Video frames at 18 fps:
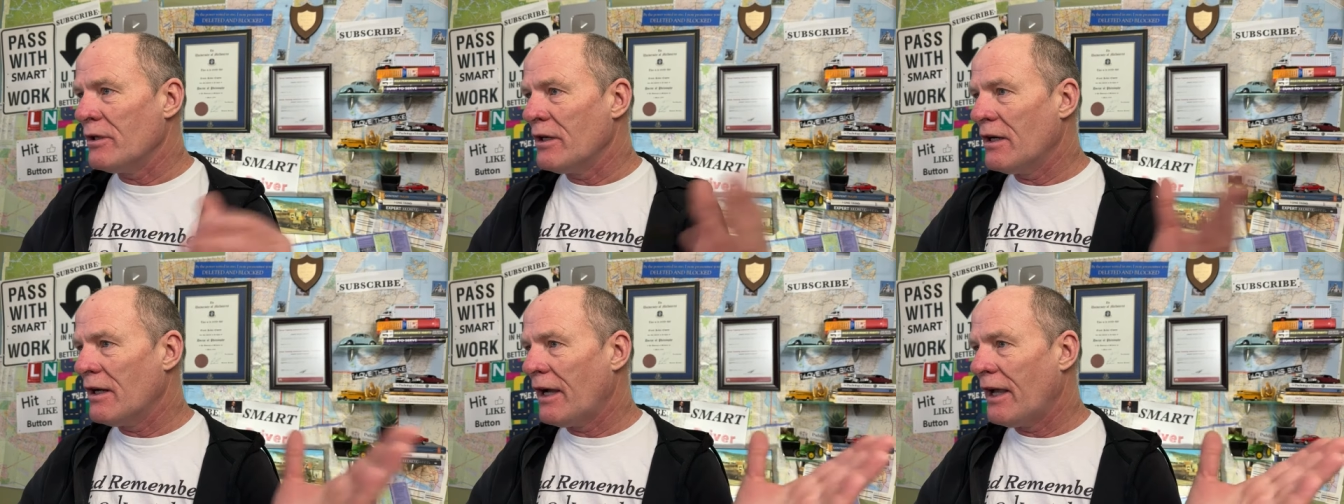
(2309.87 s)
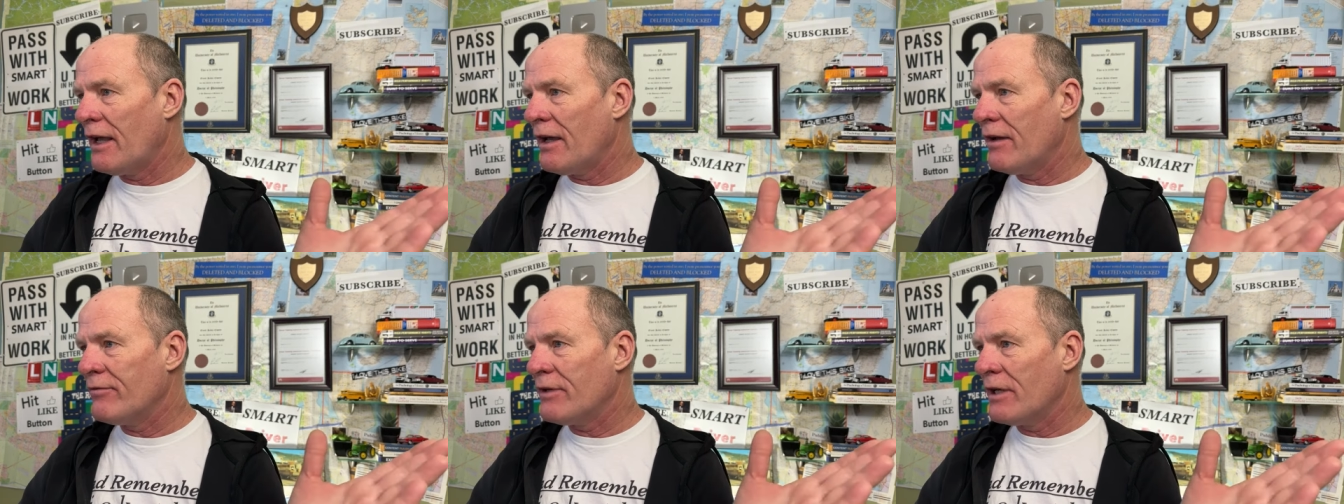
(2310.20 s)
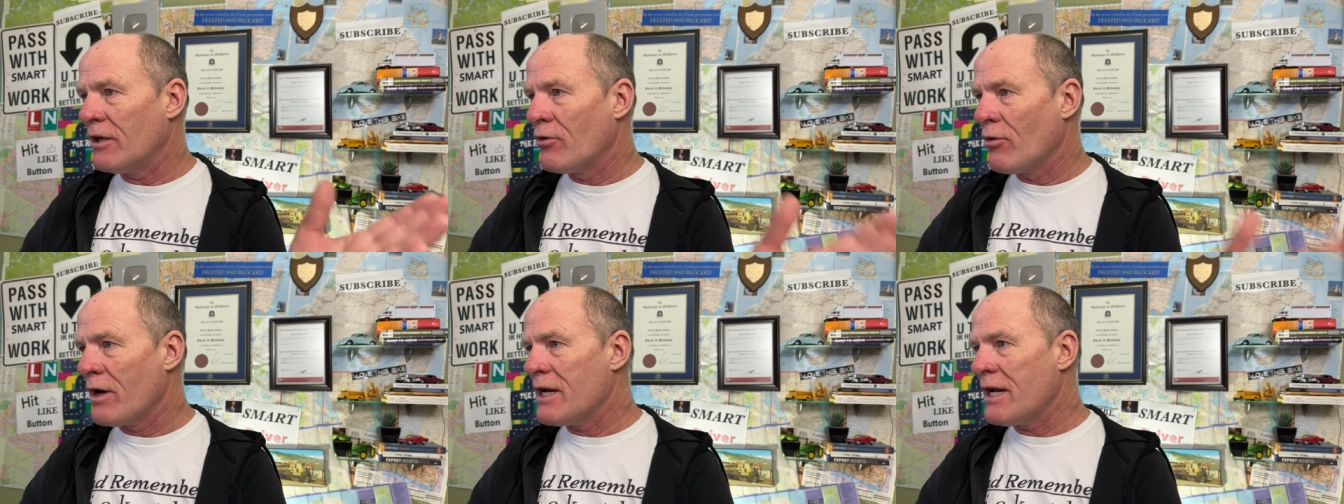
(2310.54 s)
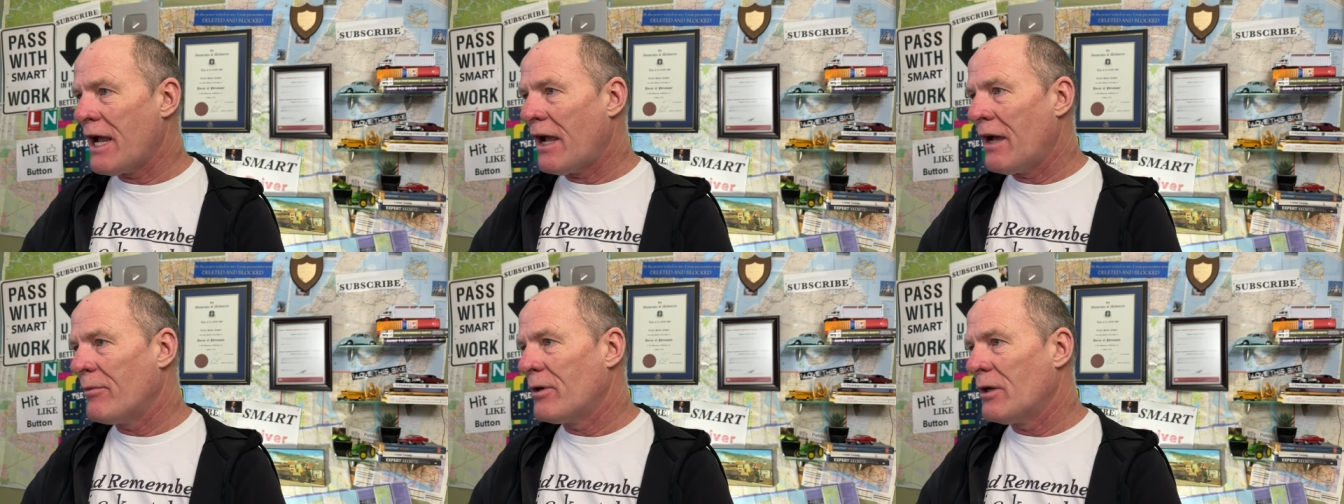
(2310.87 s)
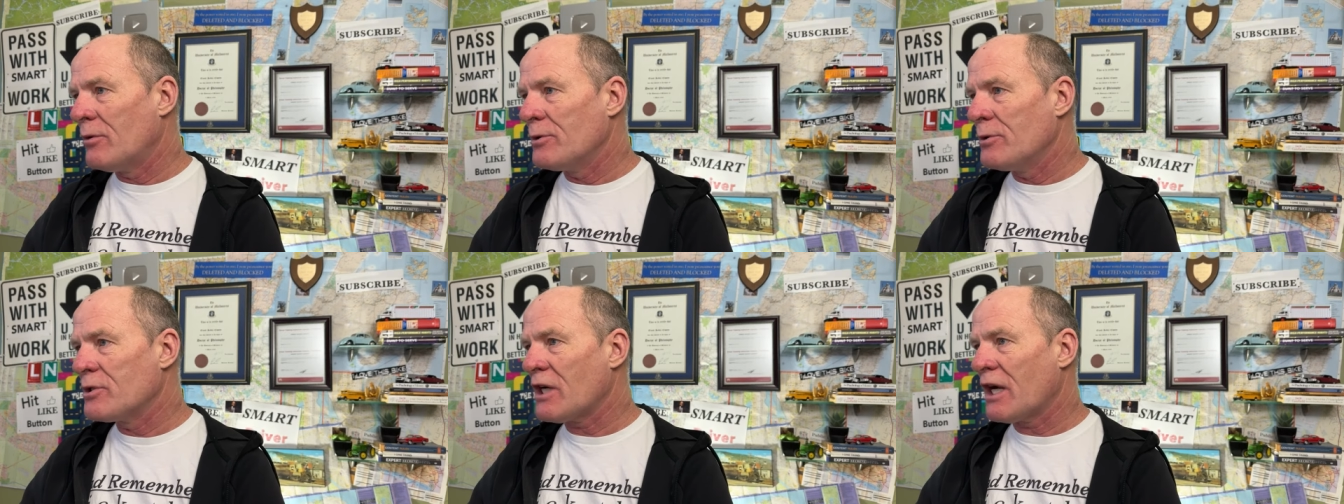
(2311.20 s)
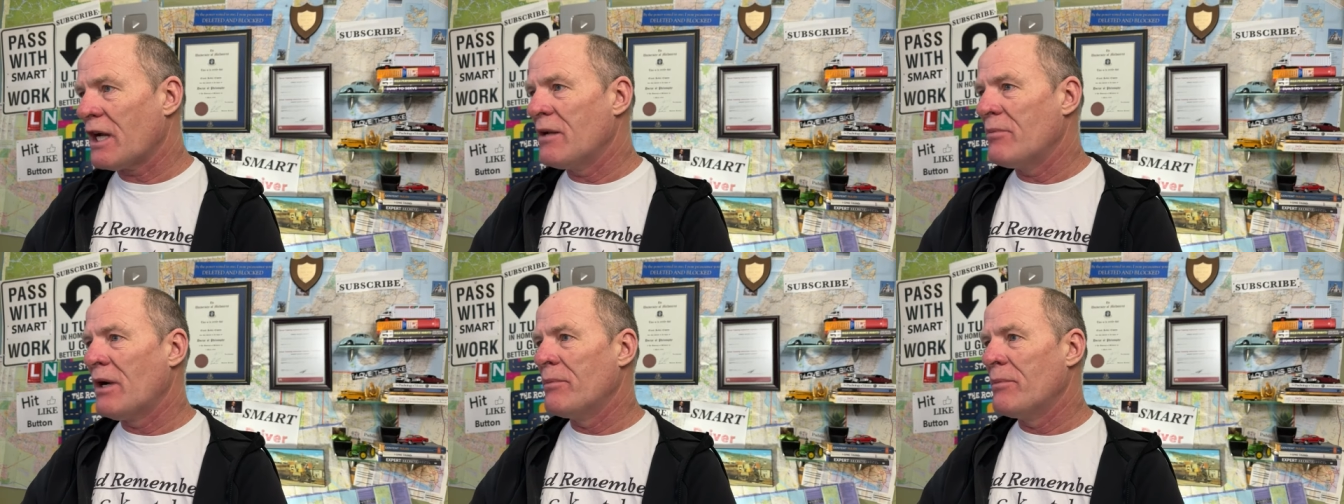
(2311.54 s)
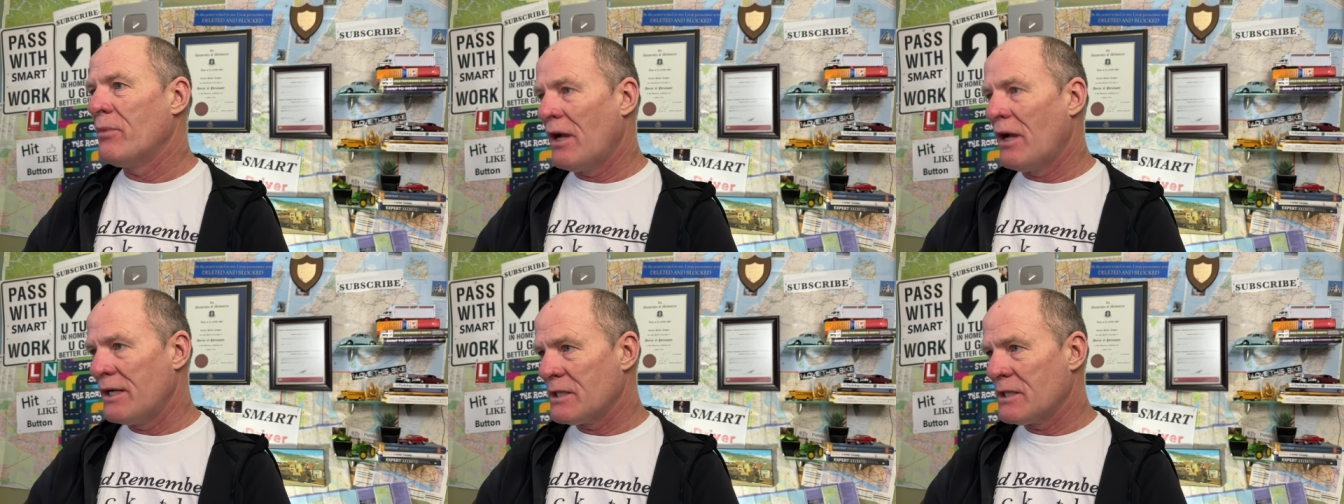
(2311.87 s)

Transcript: and I have a great habit always checking my blind